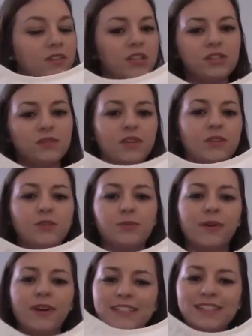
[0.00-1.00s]
they do it in the normal
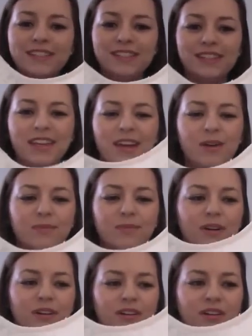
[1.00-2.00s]
one. I didn't see it,
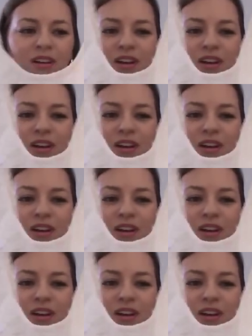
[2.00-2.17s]
but